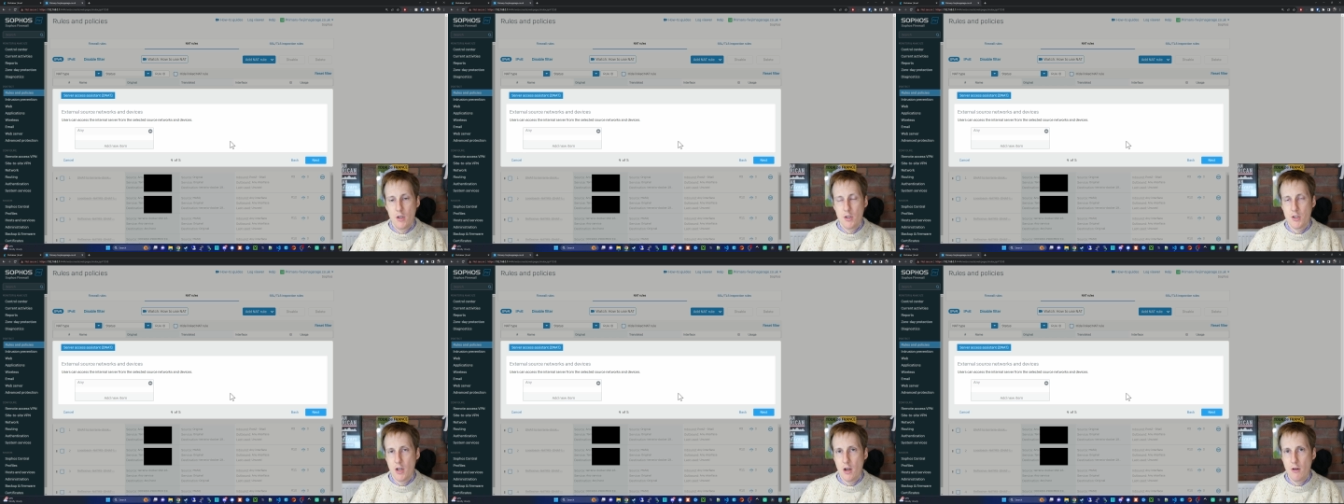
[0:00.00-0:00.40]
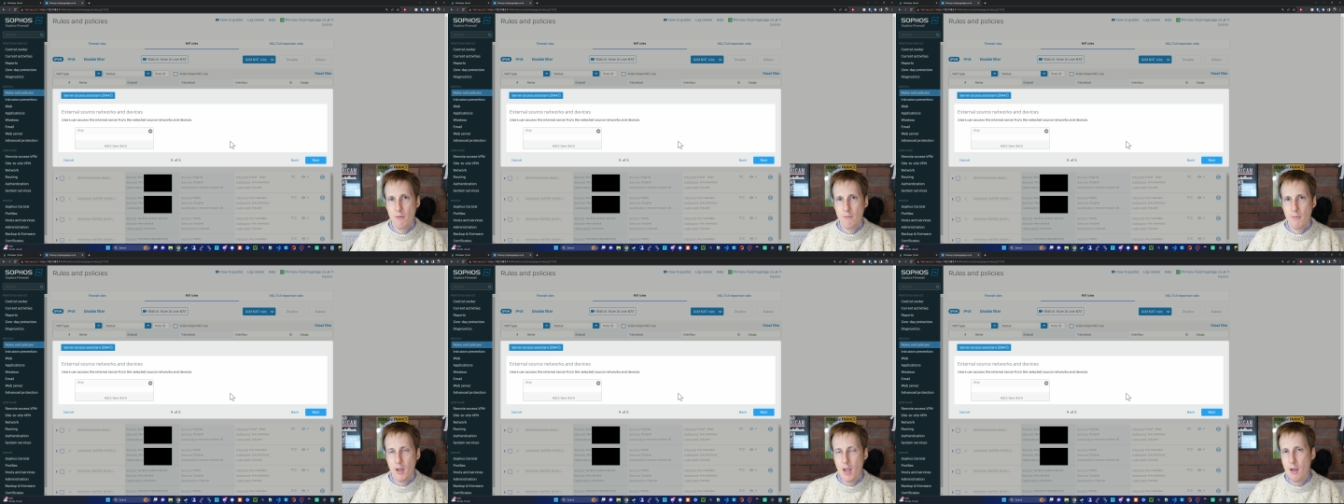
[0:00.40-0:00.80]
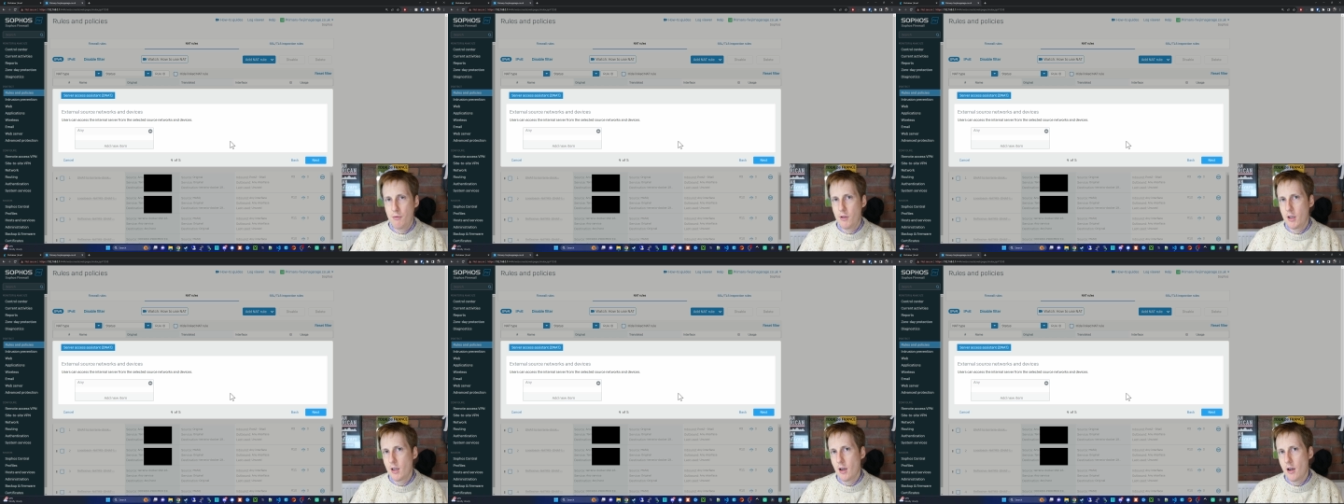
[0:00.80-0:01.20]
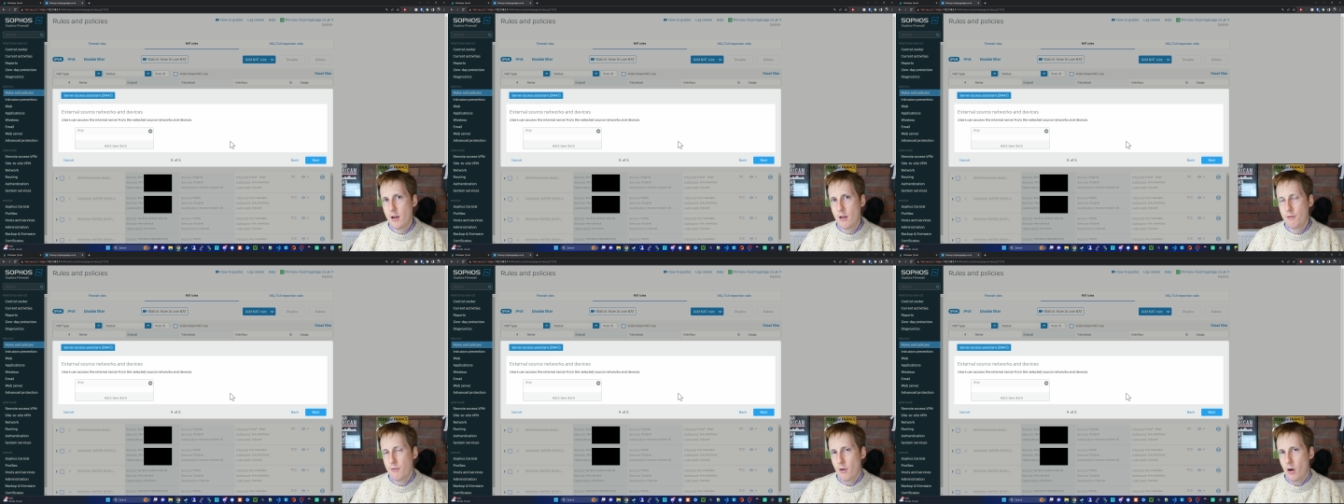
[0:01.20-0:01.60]
So if you're
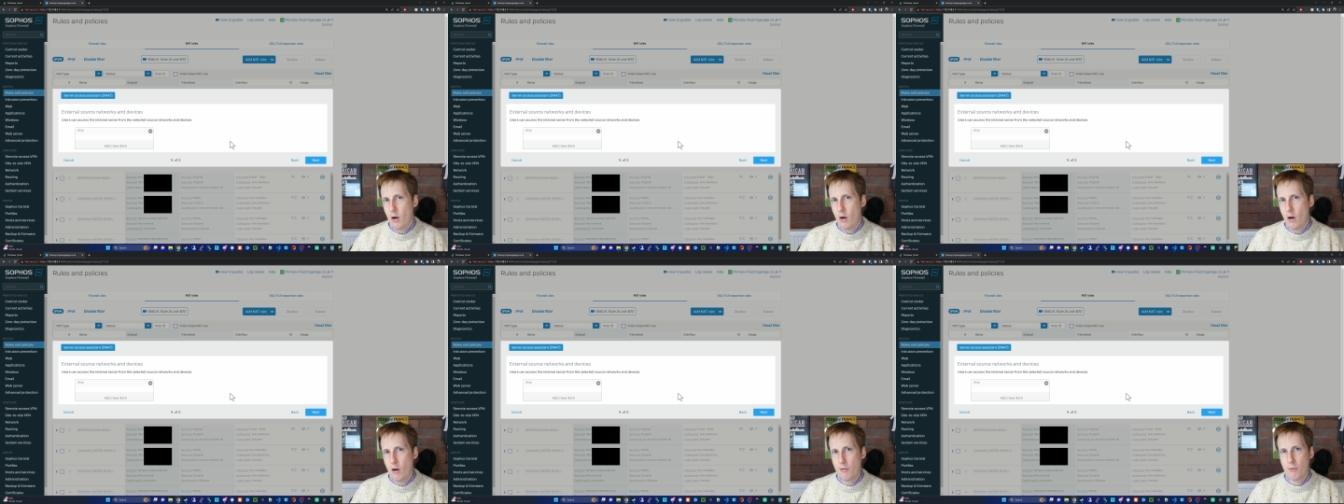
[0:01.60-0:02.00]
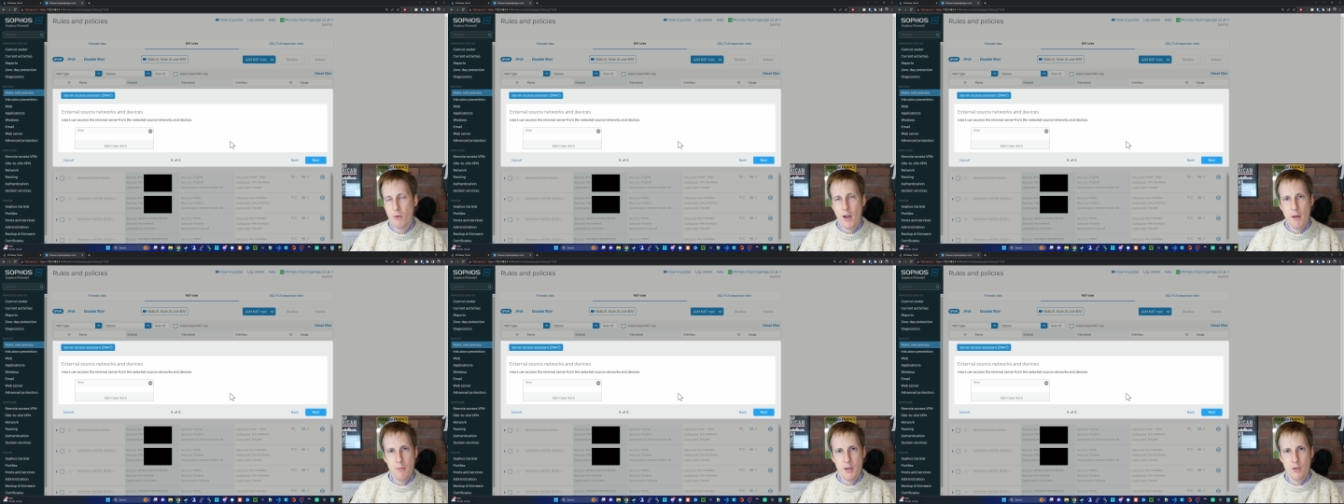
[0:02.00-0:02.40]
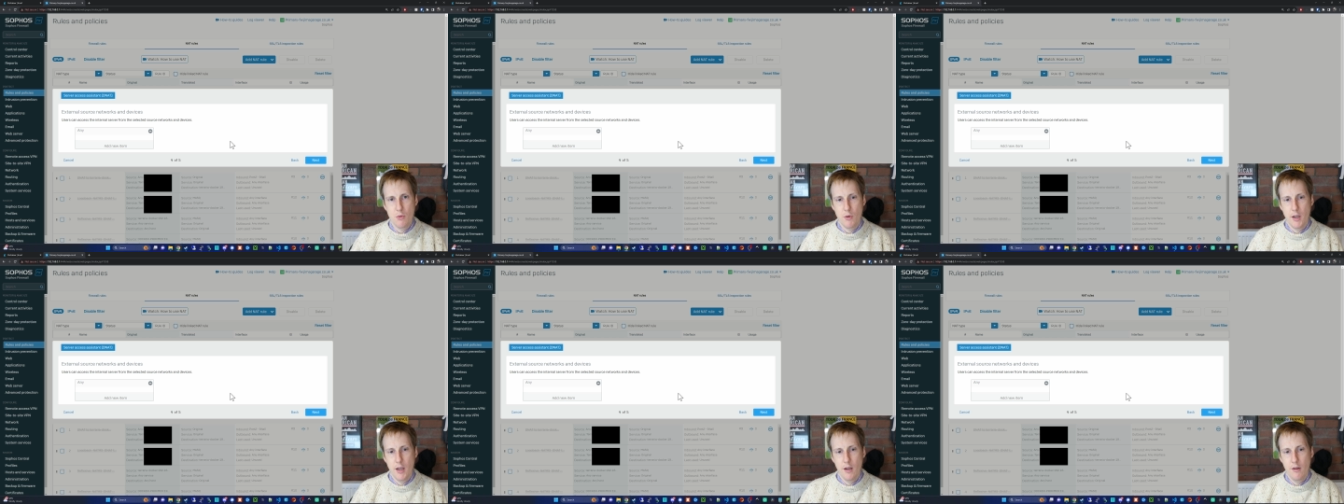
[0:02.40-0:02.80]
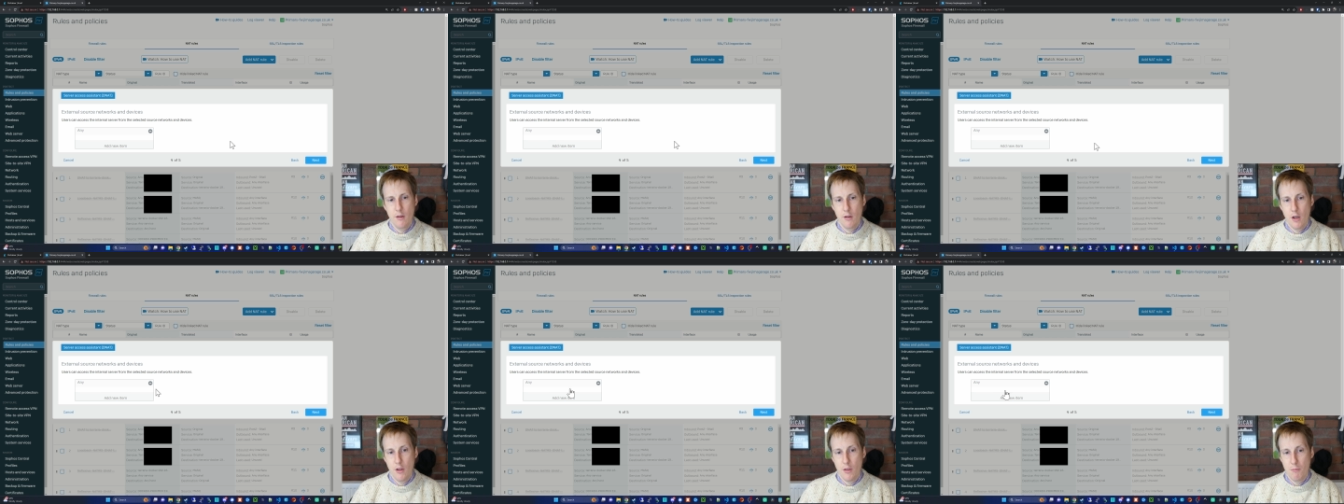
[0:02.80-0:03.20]
kind of halfway between,
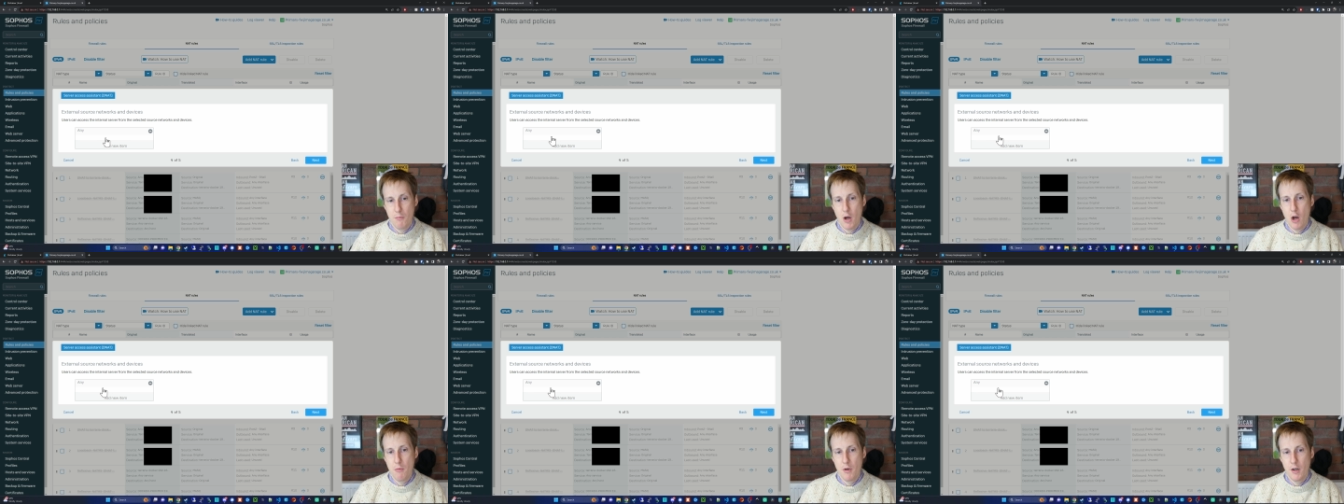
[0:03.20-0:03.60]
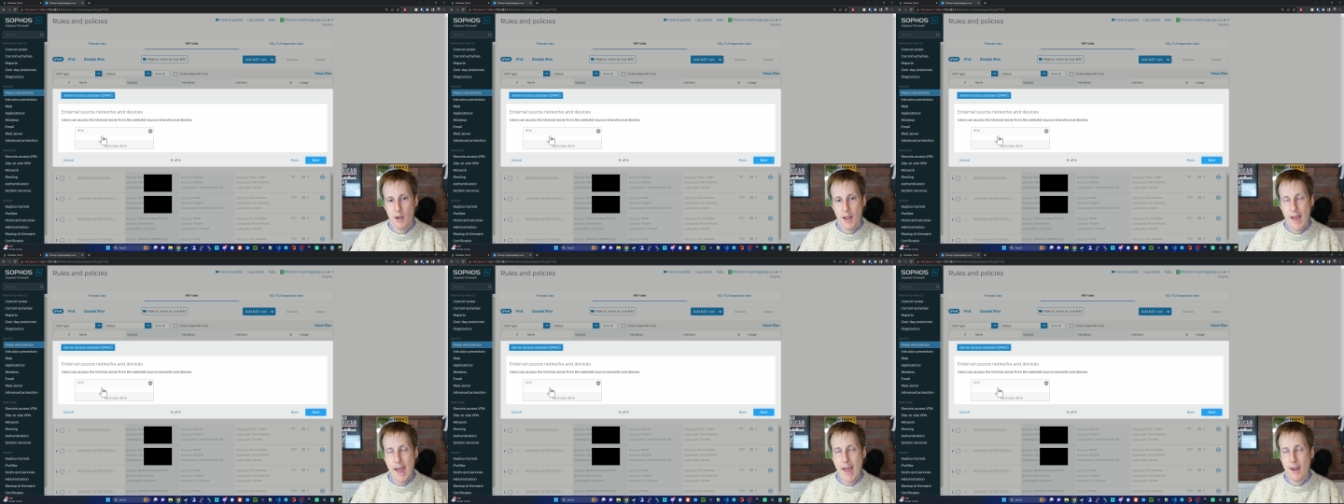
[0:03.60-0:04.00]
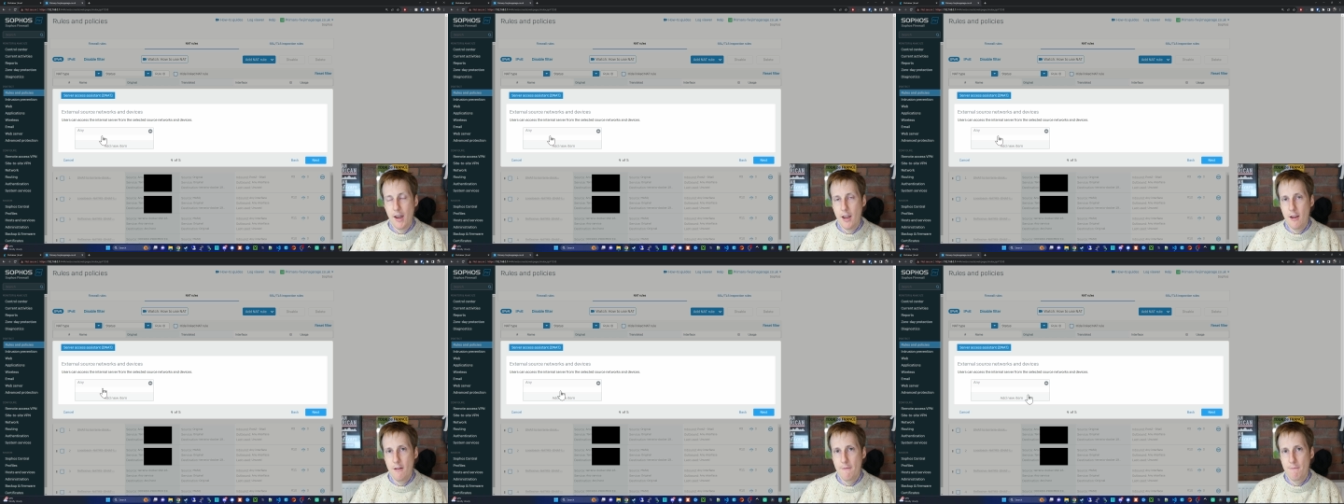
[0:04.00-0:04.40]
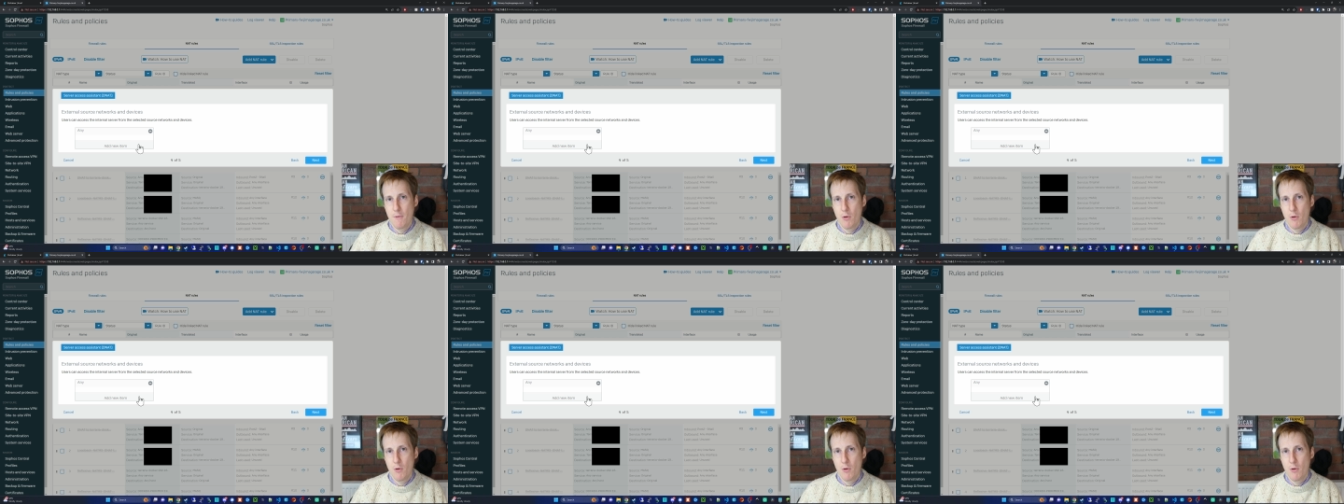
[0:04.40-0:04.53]
at the moment, any,